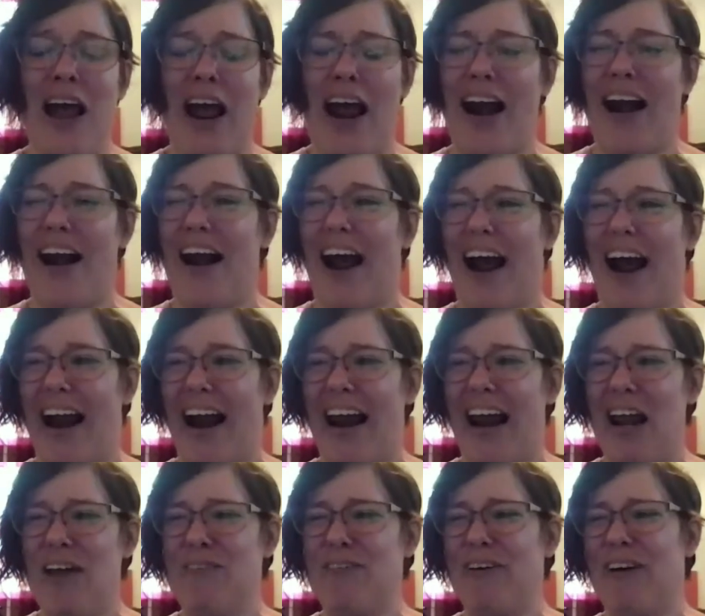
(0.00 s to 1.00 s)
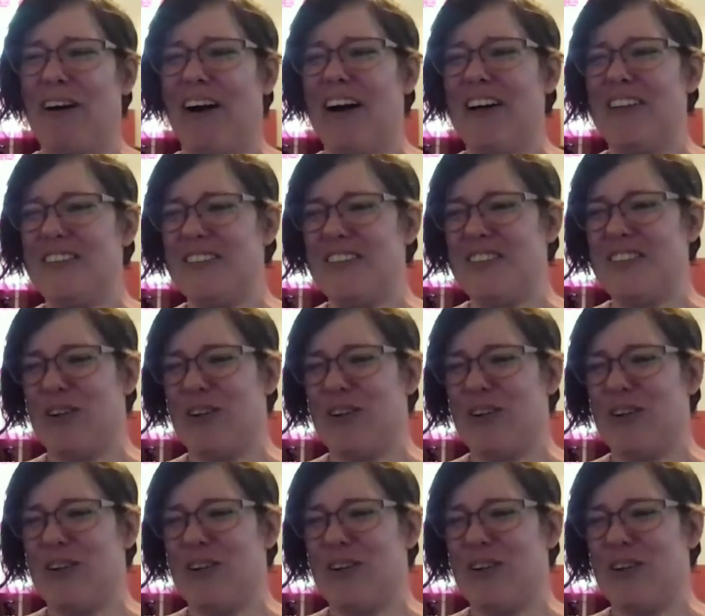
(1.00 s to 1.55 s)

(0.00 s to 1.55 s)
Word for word: And I came across this